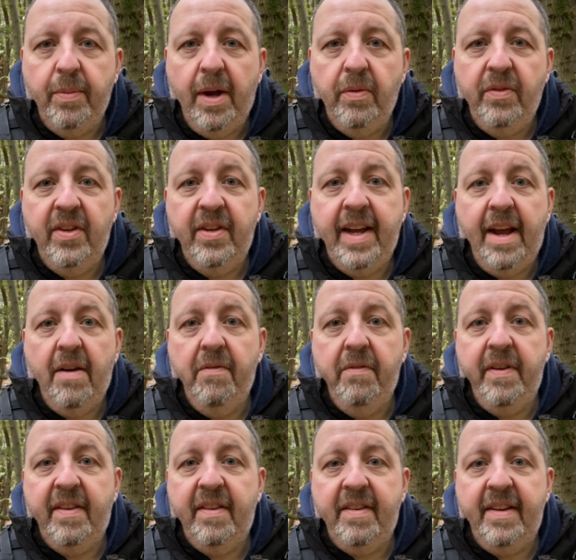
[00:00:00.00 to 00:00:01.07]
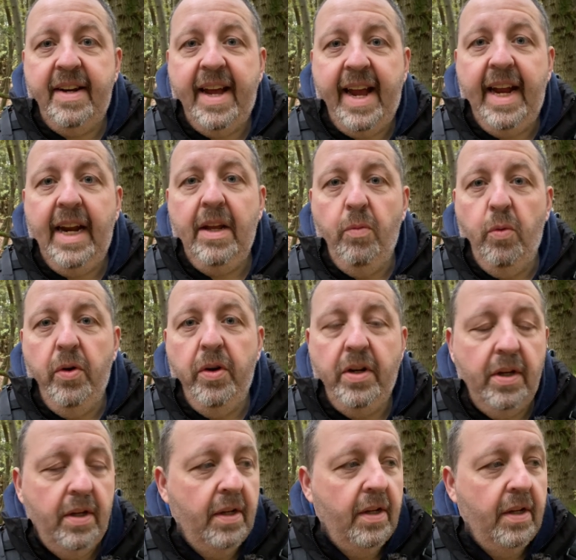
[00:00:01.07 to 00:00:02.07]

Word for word: well. Today I'm visiting Hayley Wood.